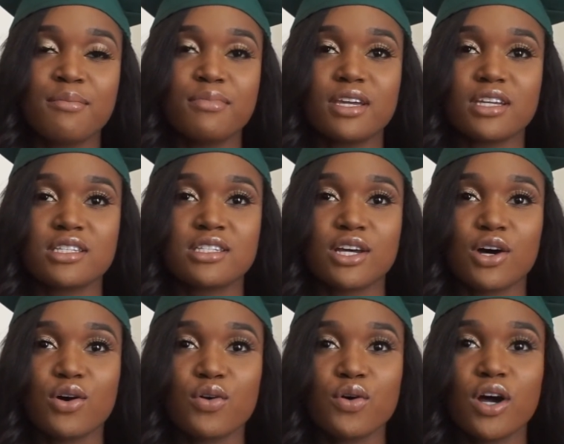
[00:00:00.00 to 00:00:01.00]
being
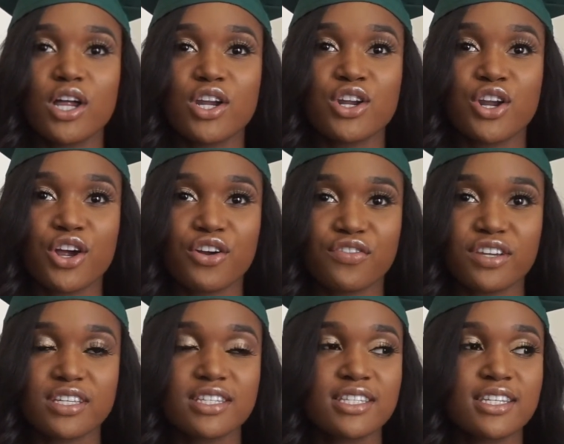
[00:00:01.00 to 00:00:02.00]
so
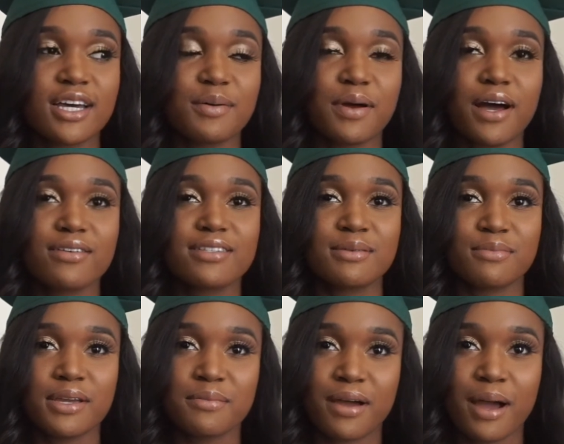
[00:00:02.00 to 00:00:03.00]
nervous about
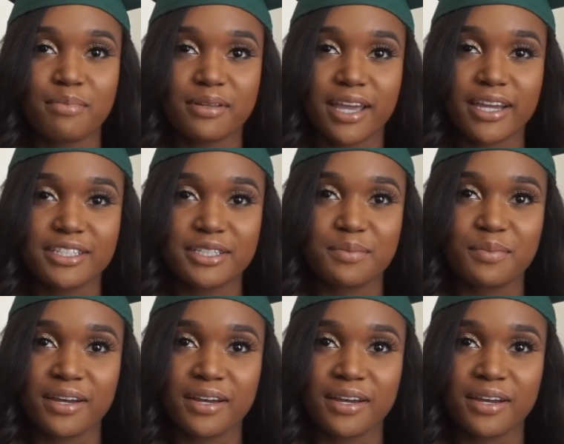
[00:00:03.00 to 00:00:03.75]
submitting my application,